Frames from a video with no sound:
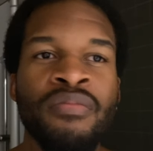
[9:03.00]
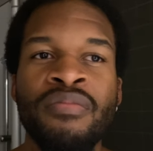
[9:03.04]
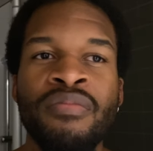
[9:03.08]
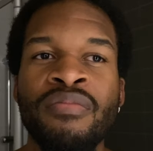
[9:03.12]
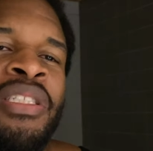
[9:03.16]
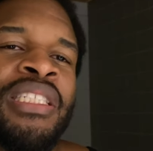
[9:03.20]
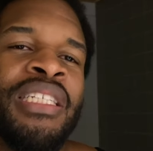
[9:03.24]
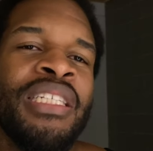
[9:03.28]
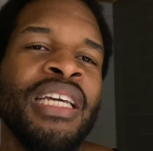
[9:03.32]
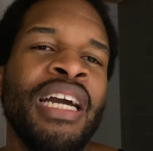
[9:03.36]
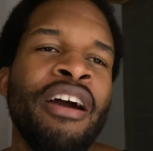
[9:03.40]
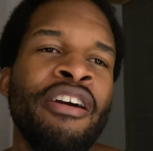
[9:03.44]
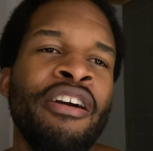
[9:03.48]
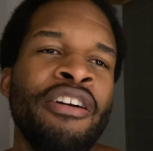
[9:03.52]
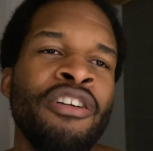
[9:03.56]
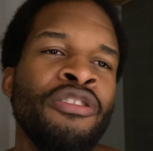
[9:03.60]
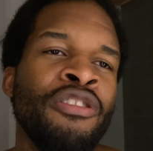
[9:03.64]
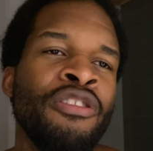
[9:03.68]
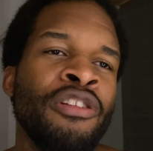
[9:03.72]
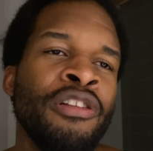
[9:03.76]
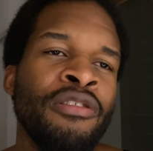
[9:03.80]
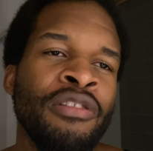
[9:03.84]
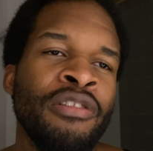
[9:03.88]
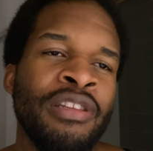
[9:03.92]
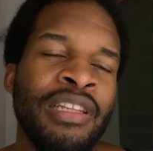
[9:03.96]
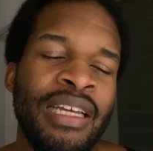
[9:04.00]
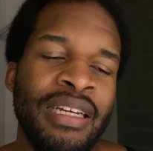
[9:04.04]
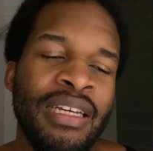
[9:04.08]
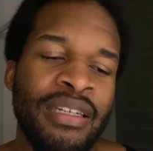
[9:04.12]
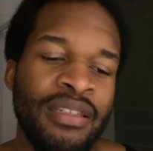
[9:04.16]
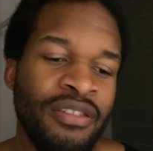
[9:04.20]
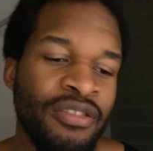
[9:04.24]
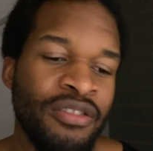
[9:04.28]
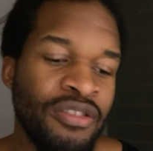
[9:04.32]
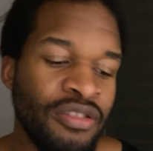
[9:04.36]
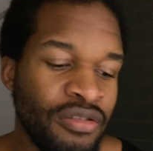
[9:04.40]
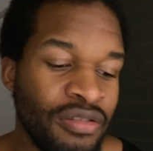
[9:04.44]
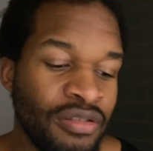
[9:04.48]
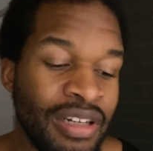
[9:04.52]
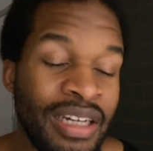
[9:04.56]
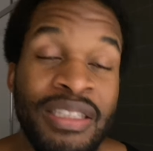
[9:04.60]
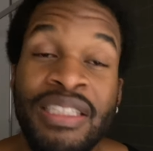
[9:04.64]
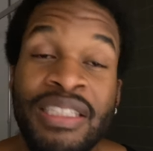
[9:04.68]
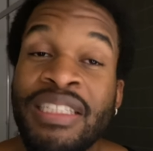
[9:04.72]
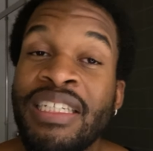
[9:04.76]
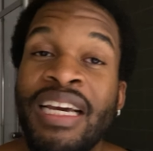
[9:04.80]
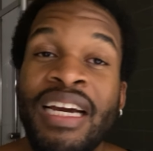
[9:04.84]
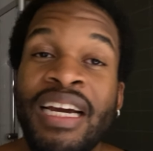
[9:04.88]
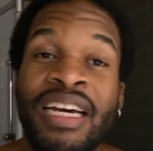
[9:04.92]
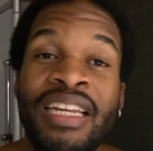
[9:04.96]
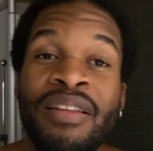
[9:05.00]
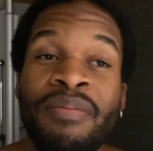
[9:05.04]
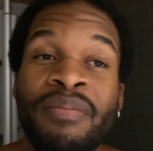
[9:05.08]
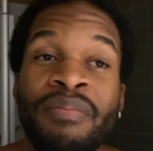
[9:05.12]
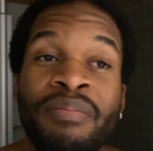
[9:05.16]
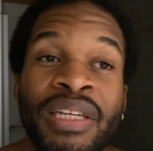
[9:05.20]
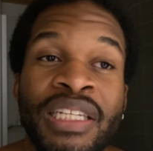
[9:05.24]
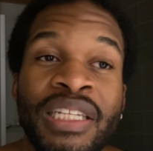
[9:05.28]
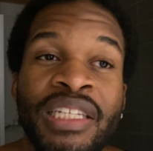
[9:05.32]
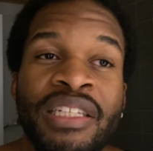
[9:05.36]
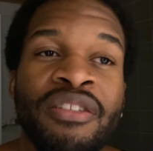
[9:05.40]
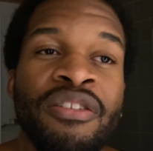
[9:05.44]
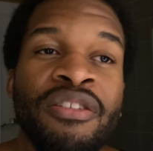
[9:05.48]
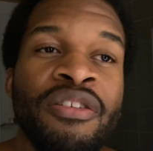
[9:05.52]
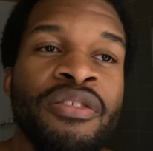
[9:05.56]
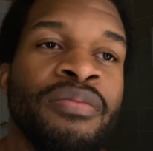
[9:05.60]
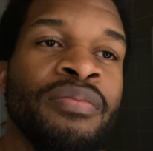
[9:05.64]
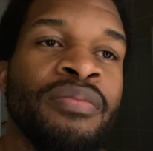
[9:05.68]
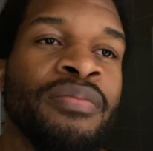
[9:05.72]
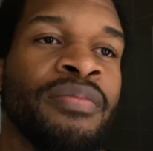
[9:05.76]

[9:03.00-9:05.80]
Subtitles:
see how it's gonna look like, you know. I'll see you in a minute though.